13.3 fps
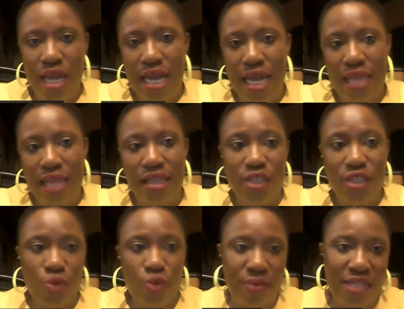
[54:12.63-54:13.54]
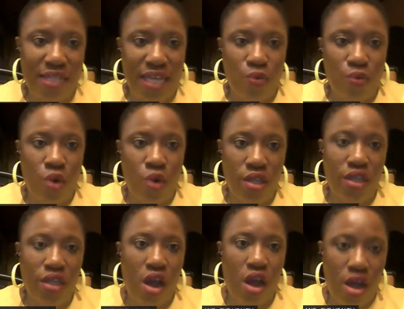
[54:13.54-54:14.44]
This website, World
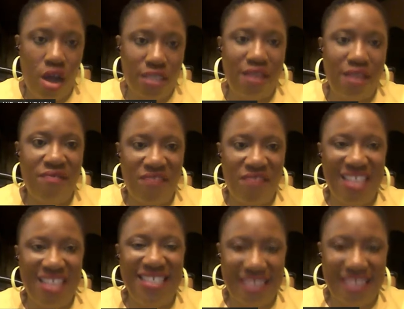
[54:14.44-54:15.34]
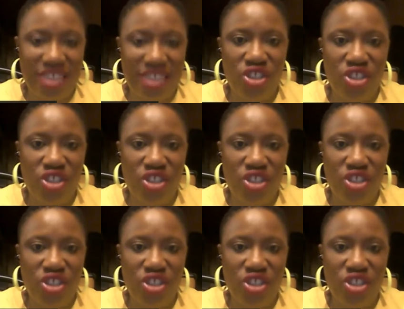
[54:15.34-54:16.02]
Heart Federation.